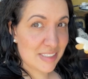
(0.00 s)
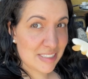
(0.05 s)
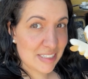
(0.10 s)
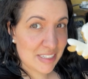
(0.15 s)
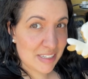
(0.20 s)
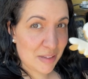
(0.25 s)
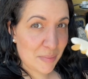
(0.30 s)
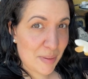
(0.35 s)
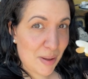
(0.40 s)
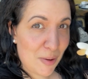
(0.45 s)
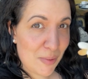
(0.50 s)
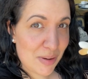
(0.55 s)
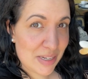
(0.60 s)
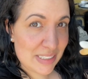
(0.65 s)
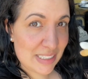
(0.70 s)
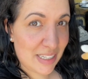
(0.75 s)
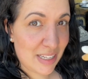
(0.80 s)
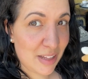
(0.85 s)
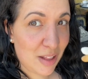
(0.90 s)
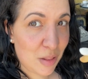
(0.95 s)
Tinkerbell
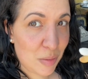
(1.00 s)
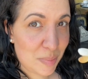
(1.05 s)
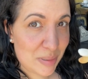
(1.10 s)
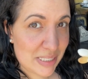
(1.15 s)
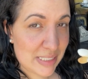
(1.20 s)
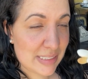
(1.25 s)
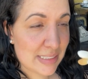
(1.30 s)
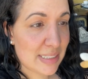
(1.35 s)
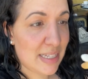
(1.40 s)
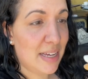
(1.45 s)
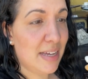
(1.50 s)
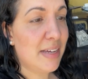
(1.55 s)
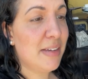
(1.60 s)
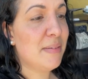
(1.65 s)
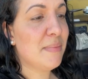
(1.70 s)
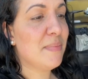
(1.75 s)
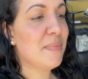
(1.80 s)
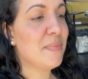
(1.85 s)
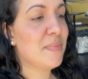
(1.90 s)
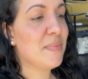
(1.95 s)
as a little biscuit.
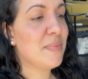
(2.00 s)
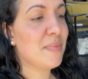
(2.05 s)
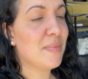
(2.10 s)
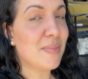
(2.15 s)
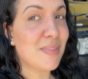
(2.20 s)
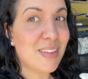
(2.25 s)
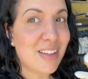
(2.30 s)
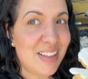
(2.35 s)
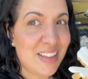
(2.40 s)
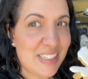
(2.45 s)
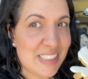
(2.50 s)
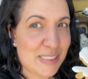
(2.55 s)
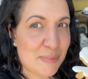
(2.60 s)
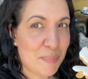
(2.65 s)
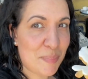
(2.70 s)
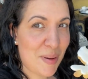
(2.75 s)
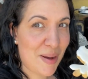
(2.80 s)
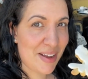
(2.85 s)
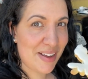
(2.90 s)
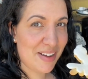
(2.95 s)
Let's
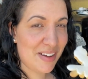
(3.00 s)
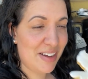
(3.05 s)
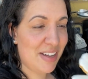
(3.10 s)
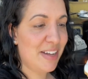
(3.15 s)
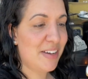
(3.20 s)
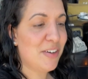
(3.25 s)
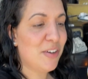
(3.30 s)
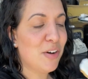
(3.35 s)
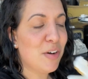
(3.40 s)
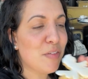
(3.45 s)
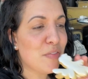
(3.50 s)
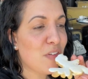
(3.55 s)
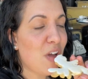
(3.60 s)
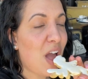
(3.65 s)
bite her head off.